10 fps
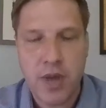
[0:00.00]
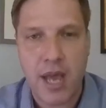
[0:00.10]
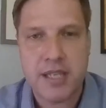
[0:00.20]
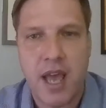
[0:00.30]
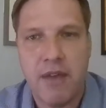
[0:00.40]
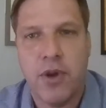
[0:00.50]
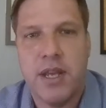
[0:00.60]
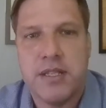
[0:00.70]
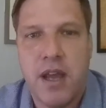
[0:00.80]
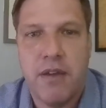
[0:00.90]
you guys have
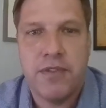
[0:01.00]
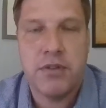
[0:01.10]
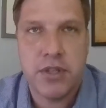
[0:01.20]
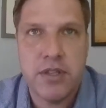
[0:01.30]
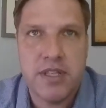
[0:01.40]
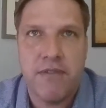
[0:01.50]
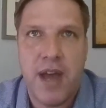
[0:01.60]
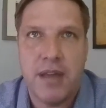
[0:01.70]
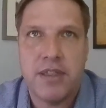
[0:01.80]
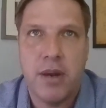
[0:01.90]
great stuff. There's good
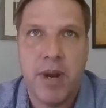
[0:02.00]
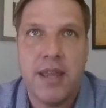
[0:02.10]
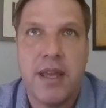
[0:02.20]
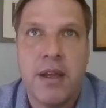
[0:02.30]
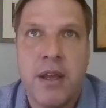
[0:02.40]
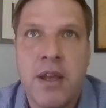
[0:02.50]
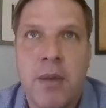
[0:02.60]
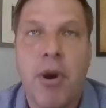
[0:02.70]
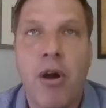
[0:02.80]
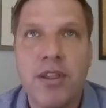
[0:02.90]
stuff out there, but I think
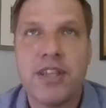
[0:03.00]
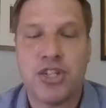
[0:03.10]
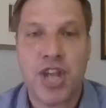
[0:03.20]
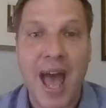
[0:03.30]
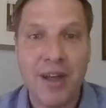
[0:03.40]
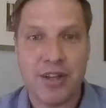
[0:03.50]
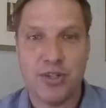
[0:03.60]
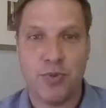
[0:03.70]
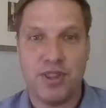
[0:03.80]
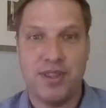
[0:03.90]
part of the
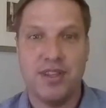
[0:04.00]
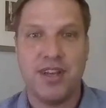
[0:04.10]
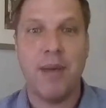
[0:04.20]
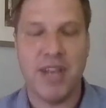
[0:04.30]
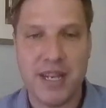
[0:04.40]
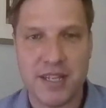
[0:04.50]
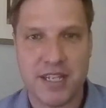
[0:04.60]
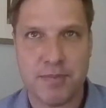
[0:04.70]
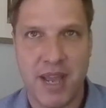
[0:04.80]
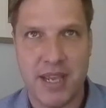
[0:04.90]
challenge with coming into
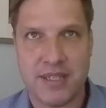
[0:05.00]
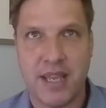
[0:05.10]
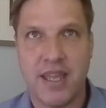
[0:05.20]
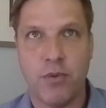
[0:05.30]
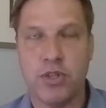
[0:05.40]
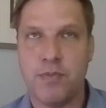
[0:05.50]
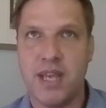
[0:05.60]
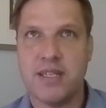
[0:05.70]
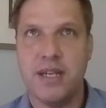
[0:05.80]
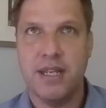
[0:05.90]
this space, I think, which
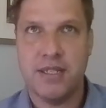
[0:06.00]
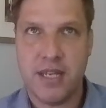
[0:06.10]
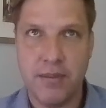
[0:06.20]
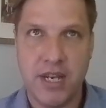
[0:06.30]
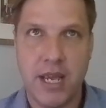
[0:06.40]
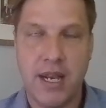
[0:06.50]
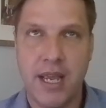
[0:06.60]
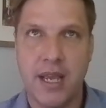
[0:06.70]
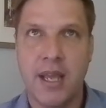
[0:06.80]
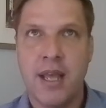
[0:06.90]
makes it
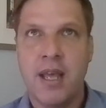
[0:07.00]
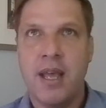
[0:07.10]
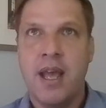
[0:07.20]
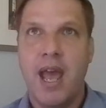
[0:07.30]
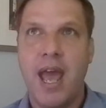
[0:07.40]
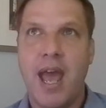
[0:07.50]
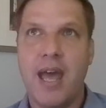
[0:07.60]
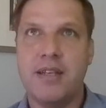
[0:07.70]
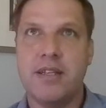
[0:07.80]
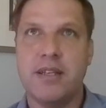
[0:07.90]
intimidating,
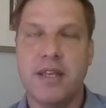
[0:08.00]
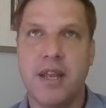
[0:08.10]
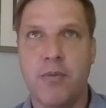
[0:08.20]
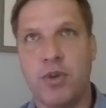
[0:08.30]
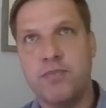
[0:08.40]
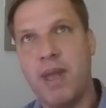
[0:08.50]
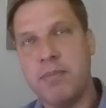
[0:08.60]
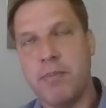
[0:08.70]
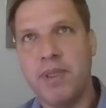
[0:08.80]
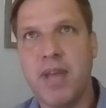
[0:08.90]
and which
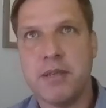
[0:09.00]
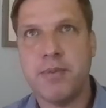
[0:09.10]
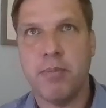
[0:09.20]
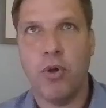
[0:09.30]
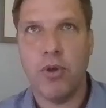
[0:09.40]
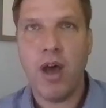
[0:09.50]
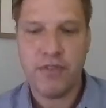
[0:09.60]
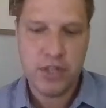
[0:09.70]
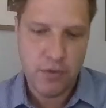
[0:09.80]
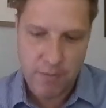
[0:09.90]
maybe makes people hold
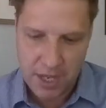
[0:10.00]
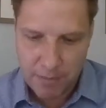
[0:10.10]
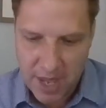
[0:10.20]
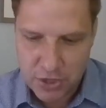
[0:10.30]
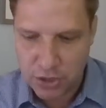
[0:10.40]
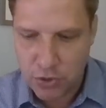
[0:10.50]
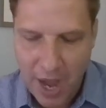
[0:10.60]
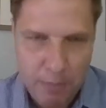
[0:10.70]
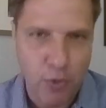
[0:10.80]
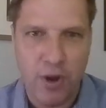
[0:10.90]
off. And you've mentioned
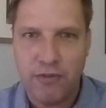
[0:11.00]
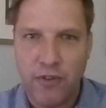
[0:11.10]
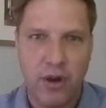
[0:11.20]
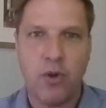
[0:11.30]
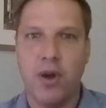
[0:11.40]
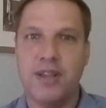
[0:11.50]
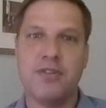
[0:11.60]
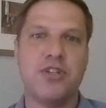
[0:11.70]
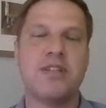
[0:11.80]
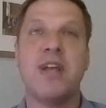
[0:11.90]
crap coin, fart coin.
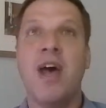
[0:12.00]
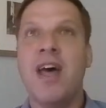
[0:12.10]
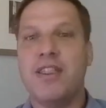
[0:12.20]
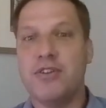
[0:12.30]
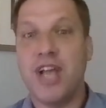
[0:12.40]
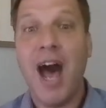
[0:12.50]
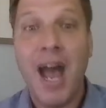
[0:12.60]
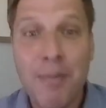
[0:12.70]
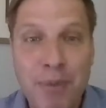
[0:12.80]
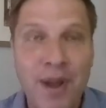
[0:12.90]
There's
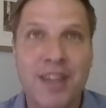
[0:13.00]
hype,